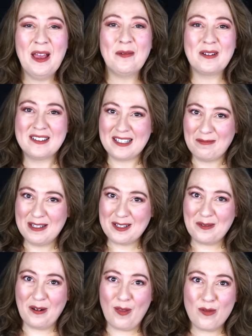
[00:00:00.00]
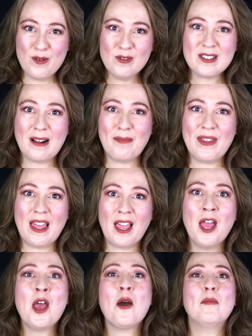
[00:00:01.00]
when someone's going through something,
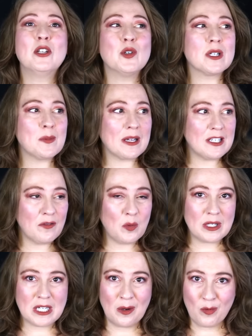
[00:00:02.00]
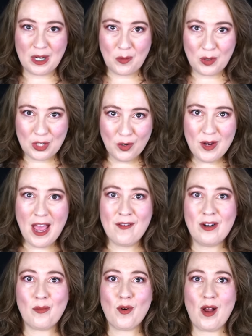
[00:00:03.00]
but you expect everyone to come running when you're
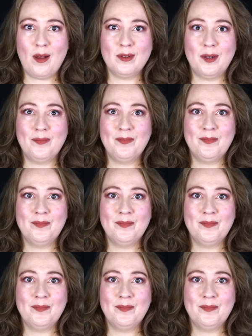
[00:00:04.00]
having a problem?